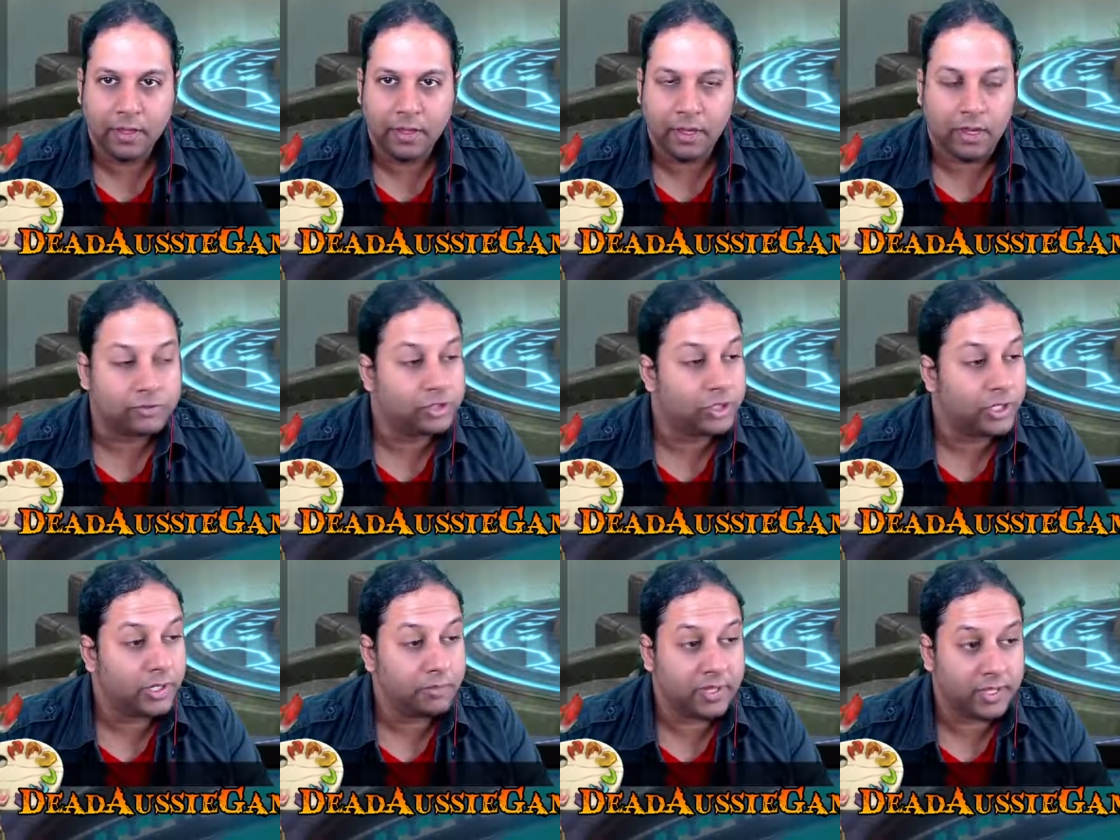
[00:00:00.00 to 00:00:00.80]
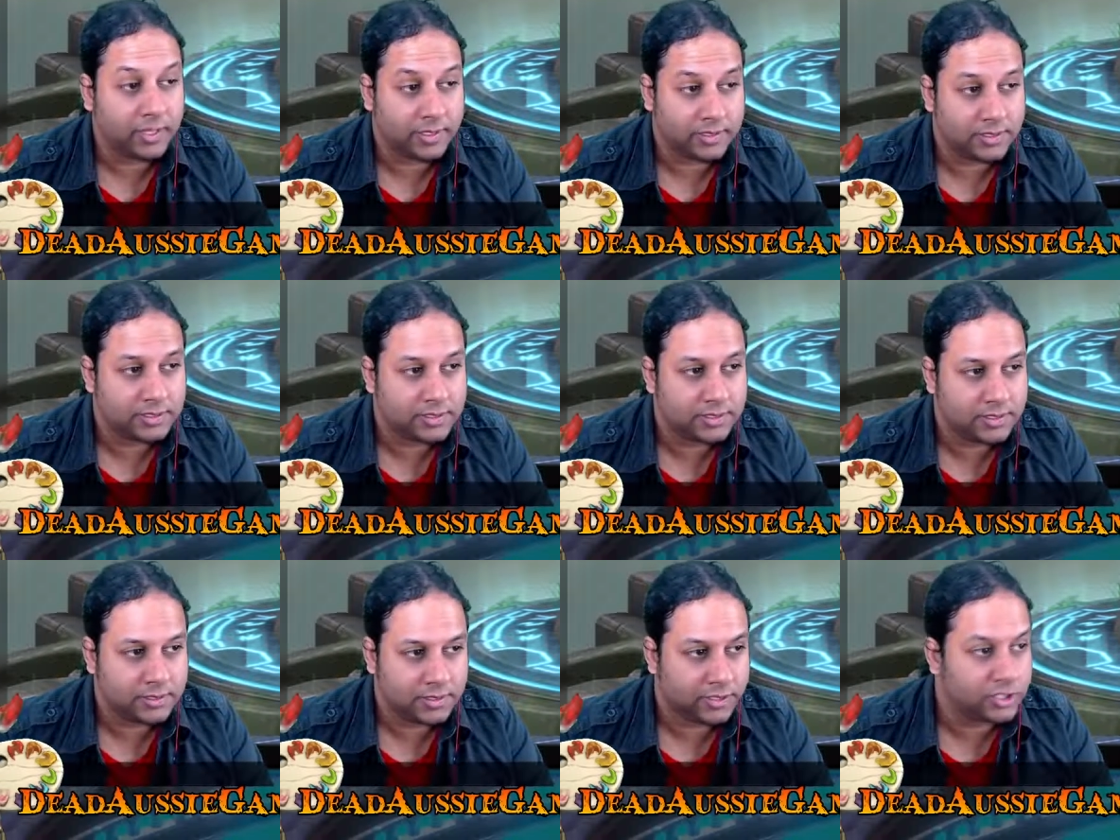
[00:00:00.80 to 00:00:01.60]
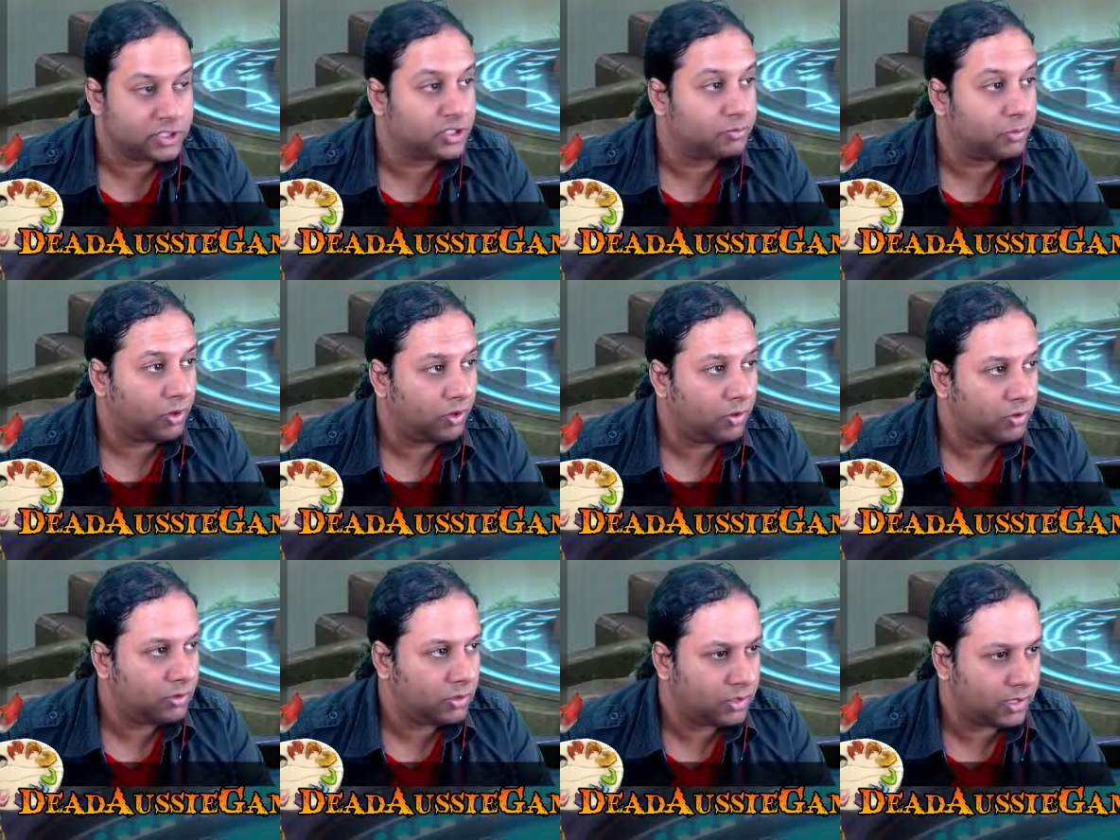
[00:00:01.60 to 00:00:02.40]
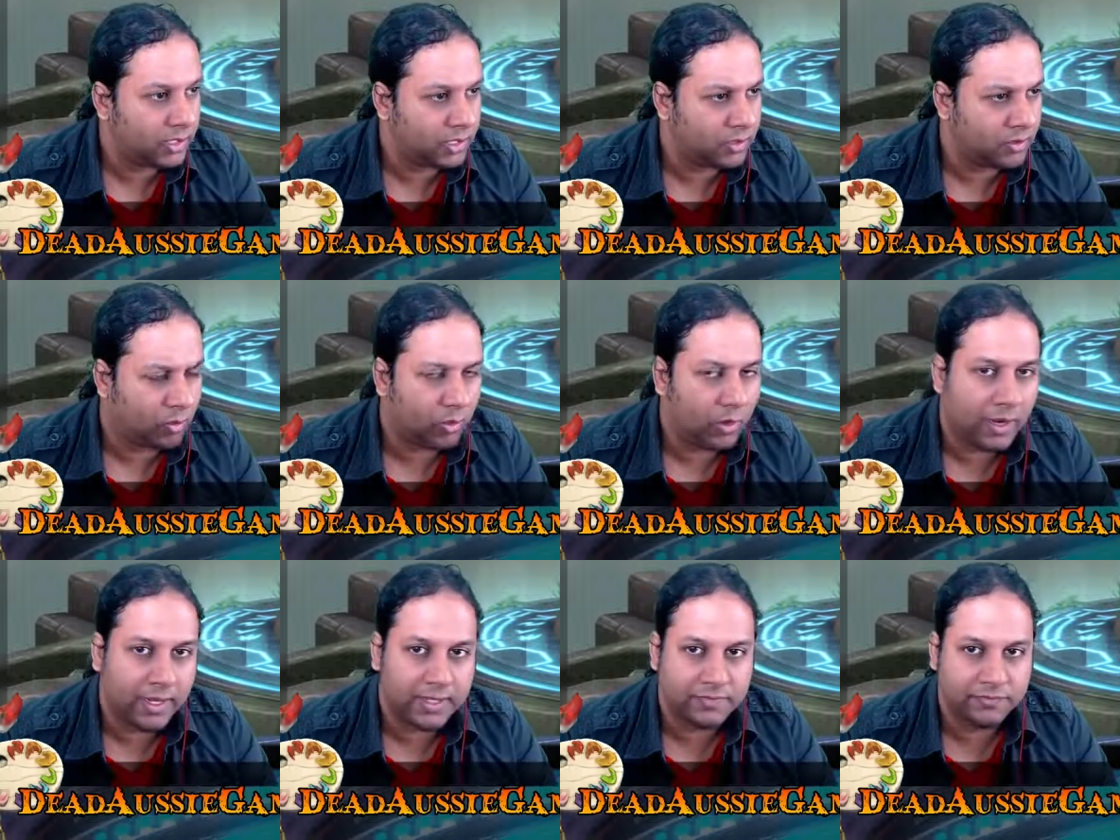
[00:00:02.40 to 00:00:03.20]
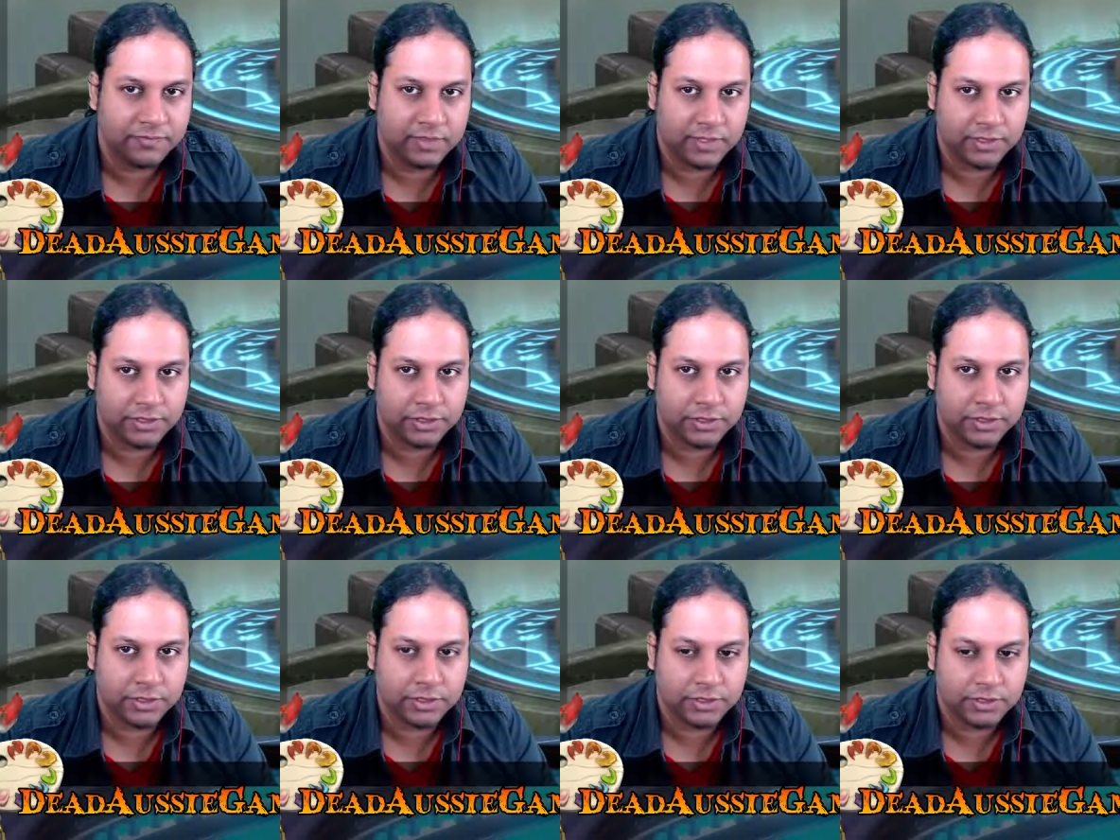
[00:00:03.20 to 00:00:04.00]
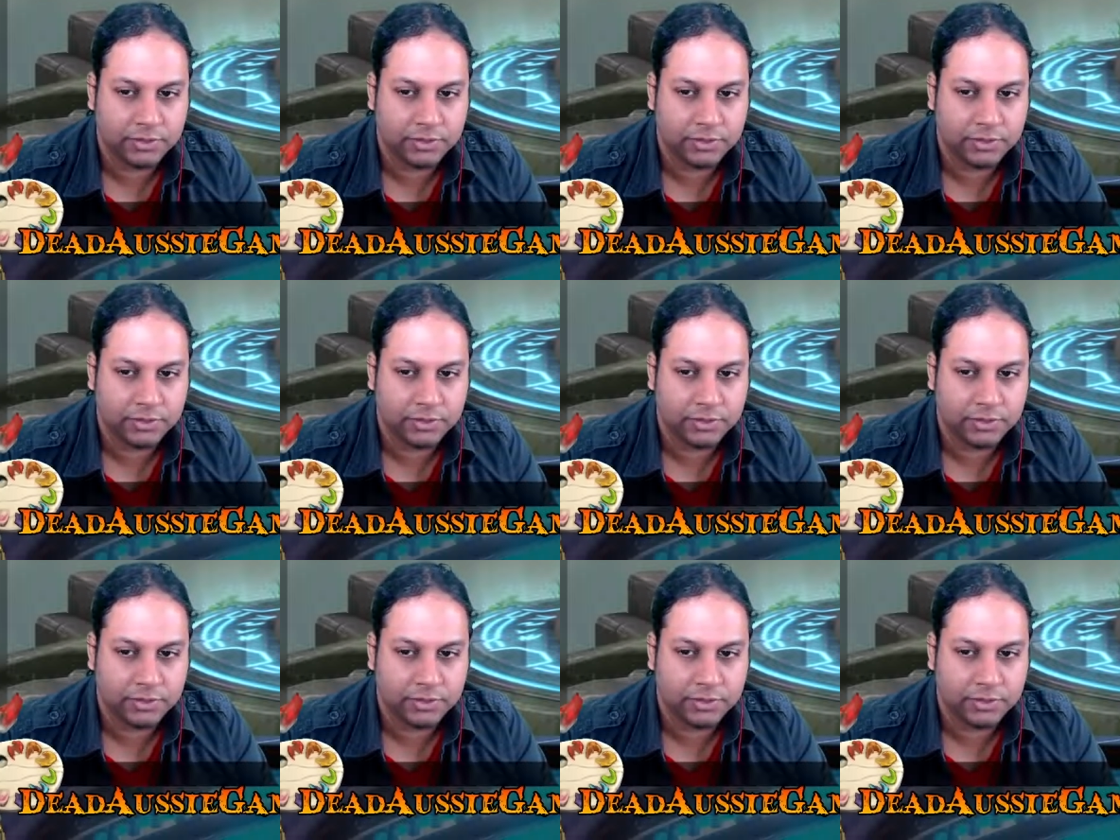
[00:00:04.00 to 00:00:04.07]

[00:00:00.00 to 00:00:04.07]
our journey begins in a small and quiet village,